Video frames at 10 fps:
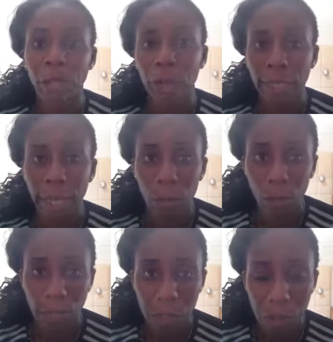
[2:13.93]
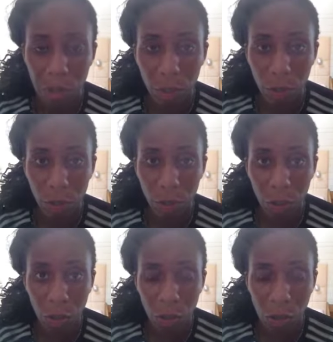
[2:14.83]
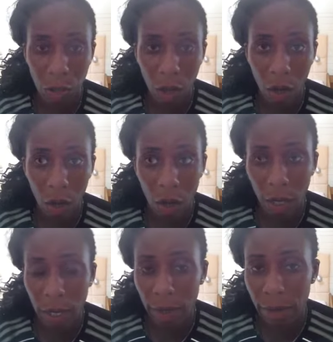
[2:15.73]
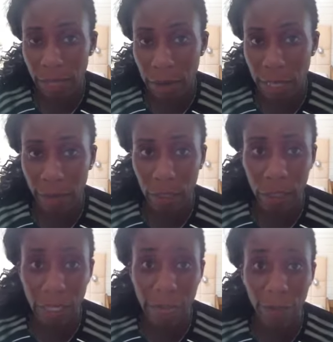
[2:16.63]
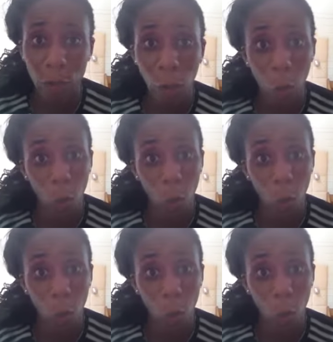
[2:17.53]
okay, well, let's look to use our 7 and 11